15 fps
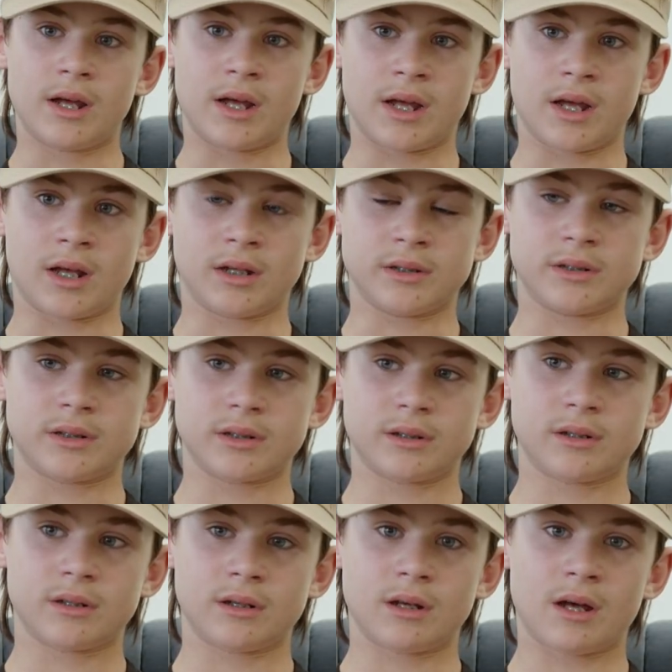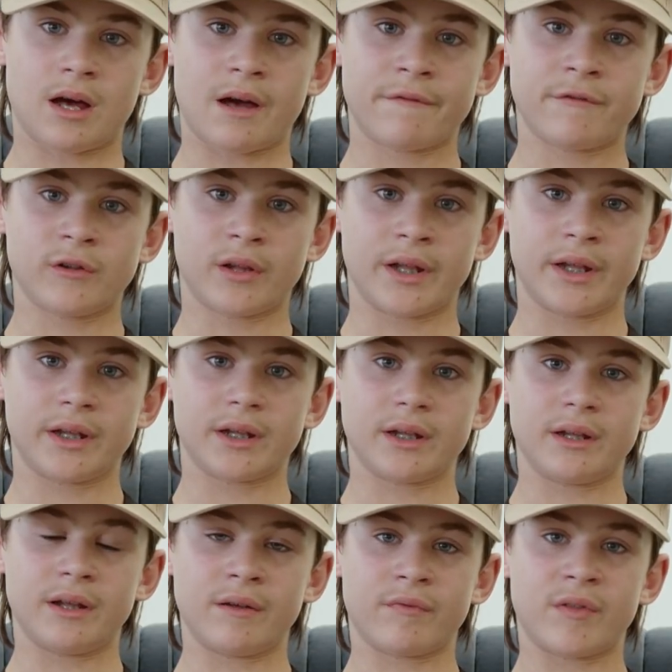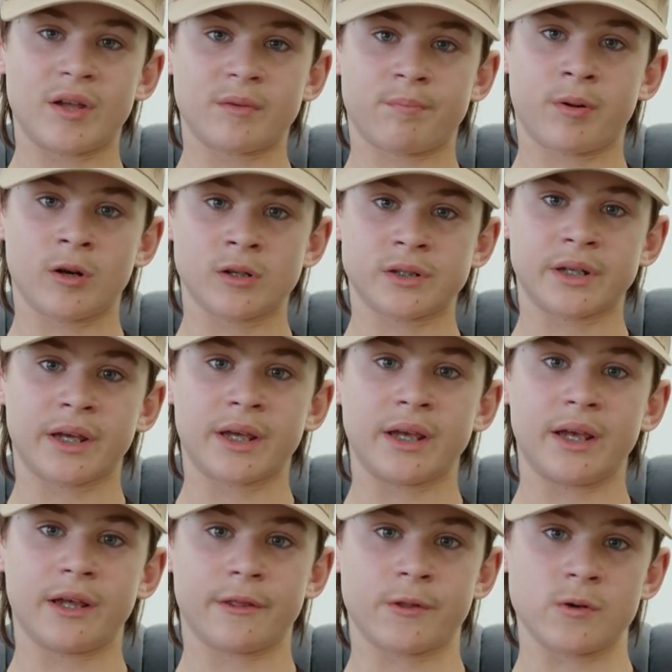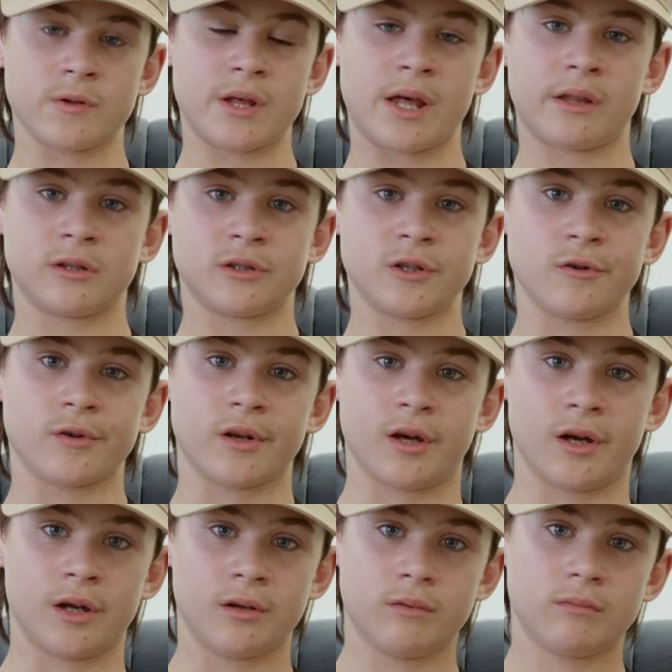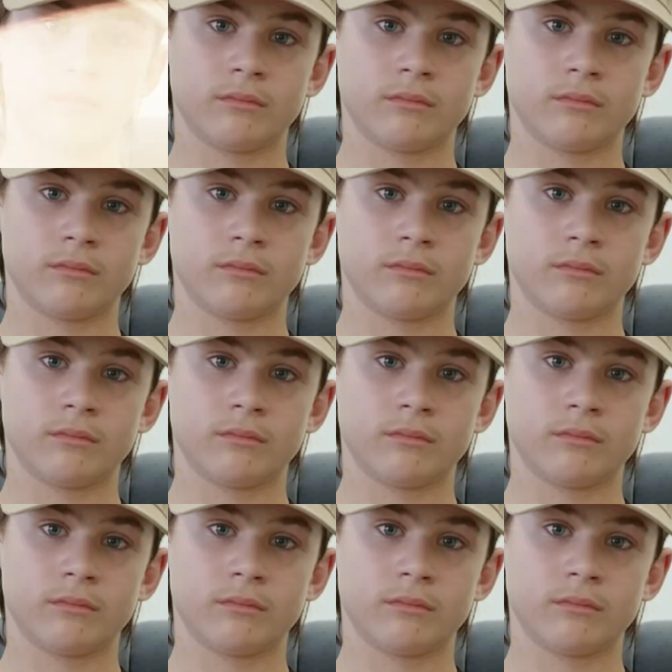and I feel like if that person can get through that, then so can I.